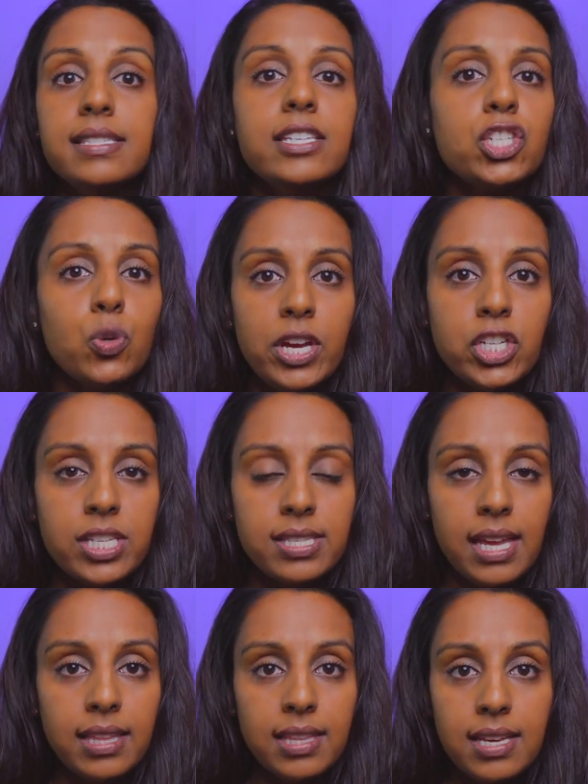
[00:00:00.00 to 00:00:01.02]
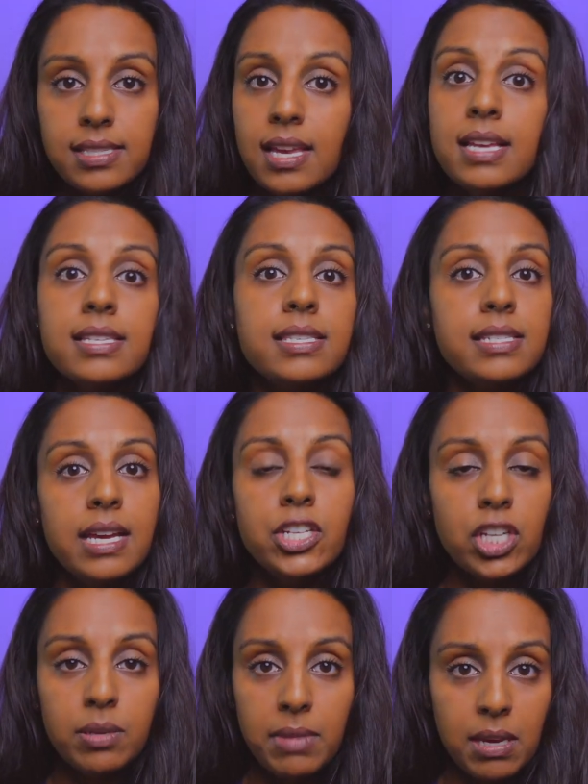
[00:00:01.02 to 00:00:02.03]
situations like this,
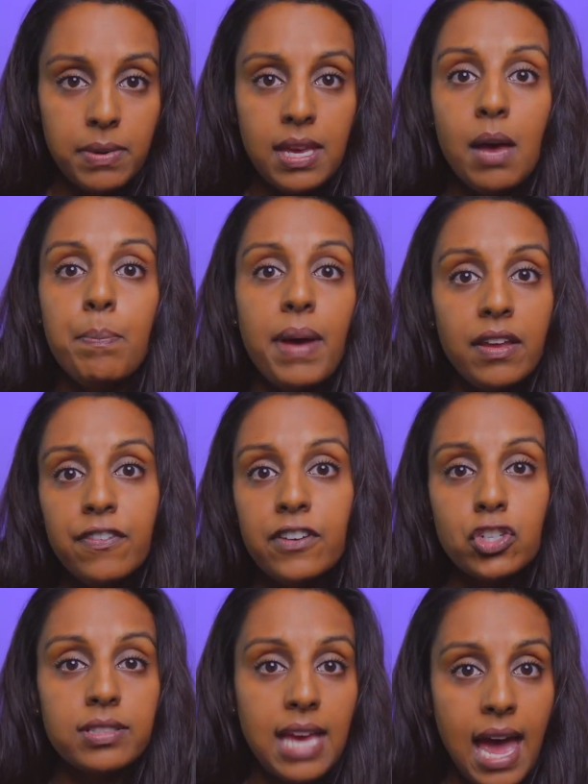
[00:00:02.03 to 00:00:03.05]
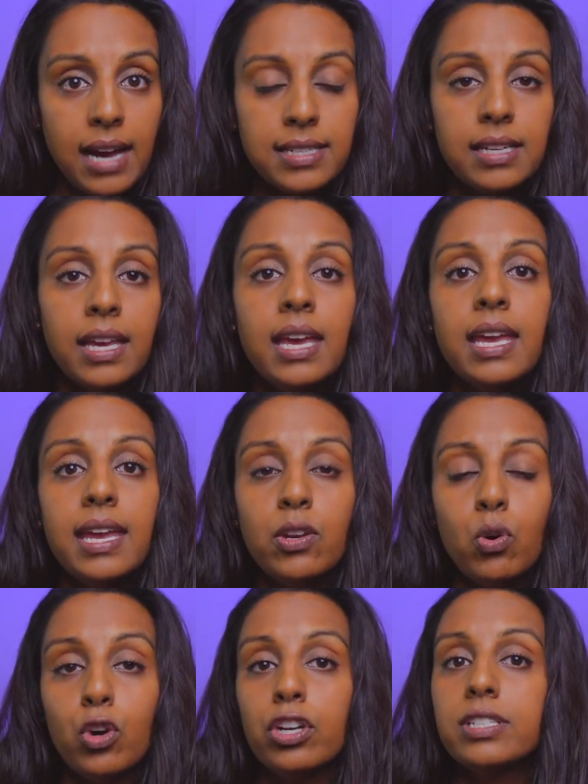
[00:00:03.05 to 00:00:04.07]
staging may be a beneficial tactic in
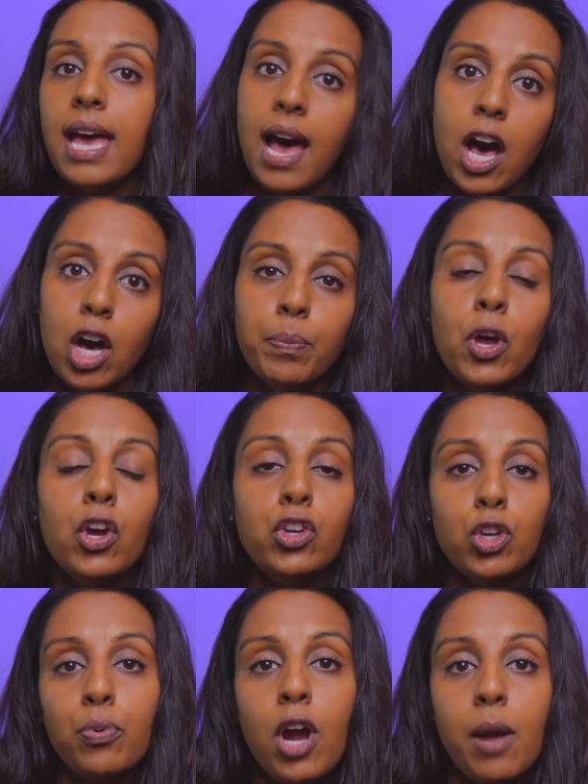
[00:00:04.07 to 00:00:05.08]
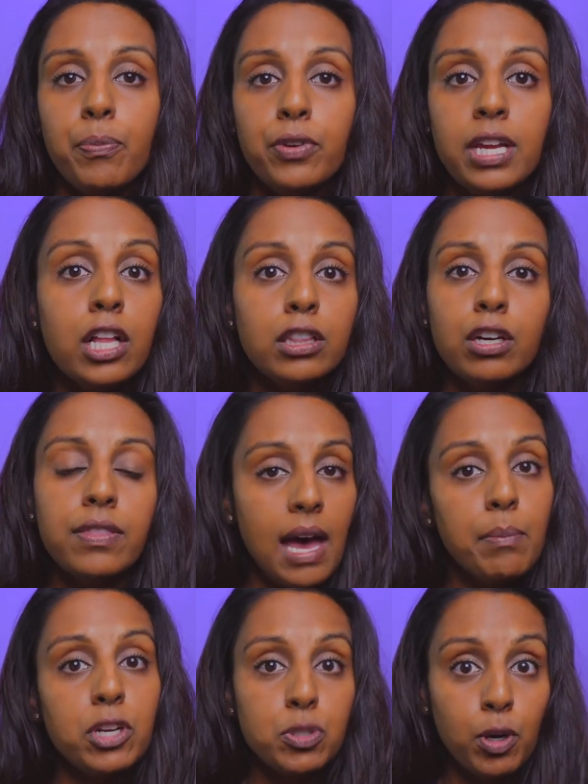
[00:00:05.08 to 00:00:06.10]
order to help your property look
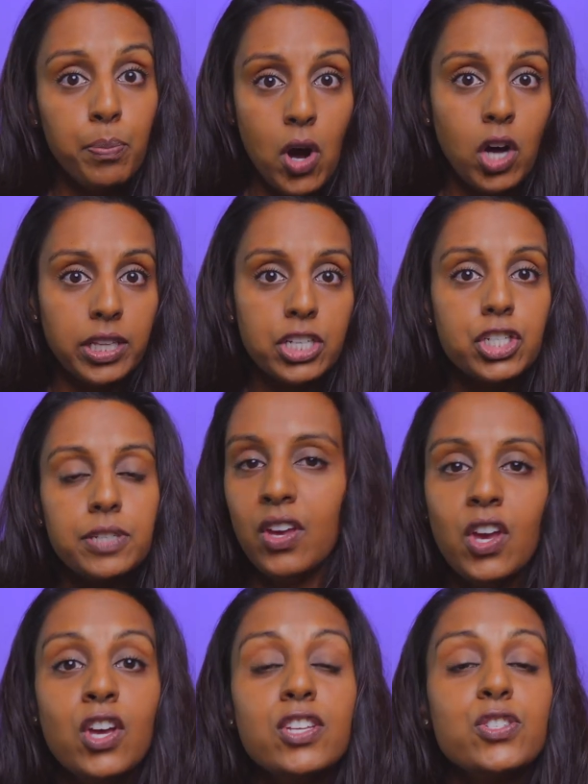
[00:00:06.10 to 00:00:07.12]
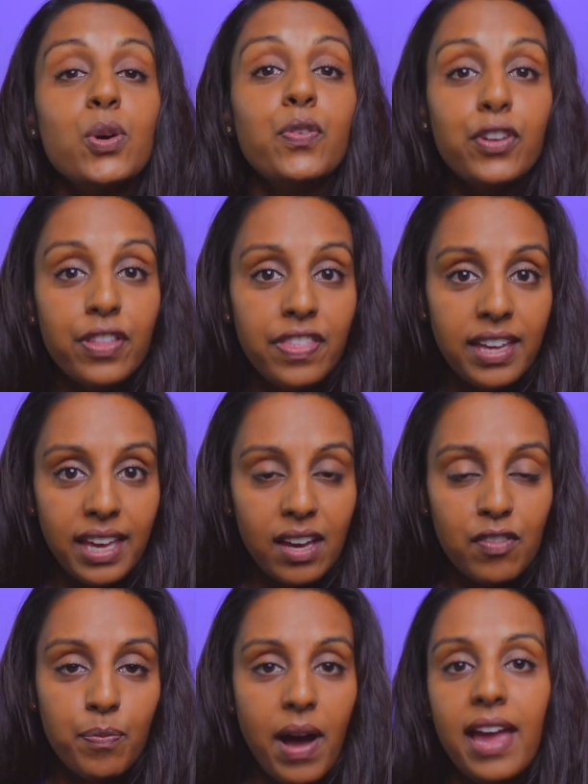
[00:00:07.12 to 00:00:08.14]
that much more polished. So if you're thinking
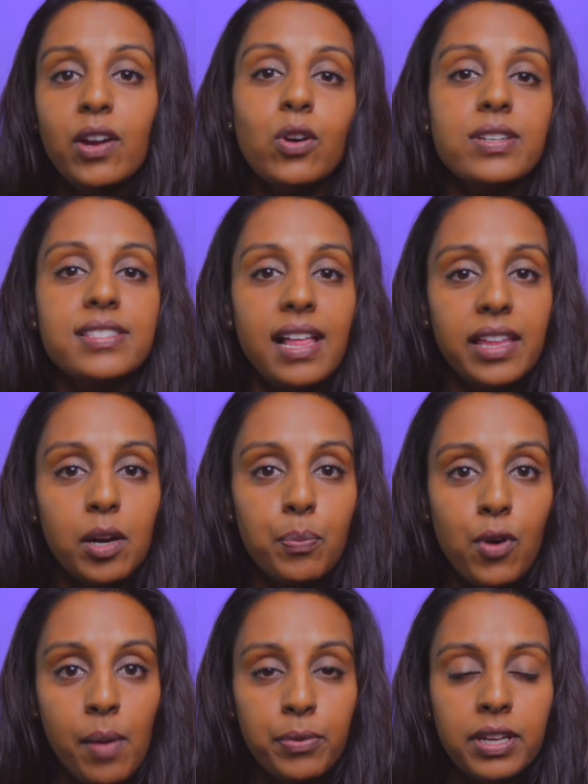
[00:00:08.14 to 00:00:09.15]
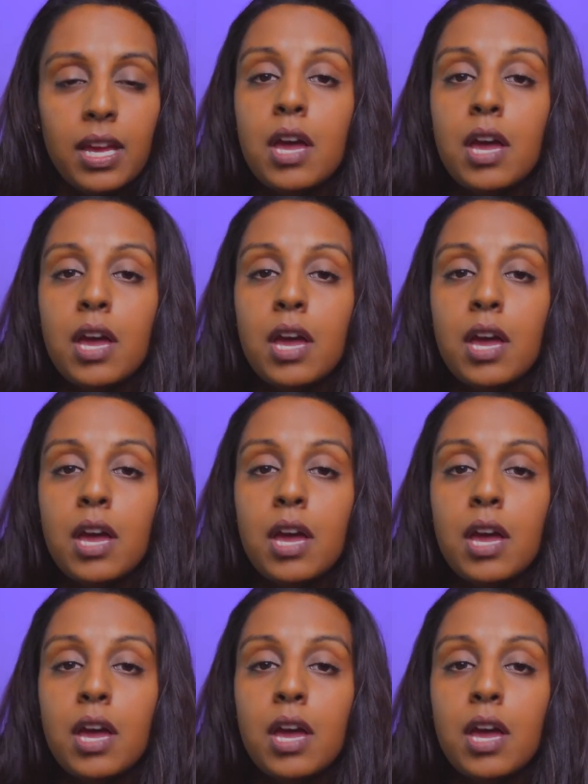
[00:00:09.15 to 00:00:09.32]
of buying or selling a property,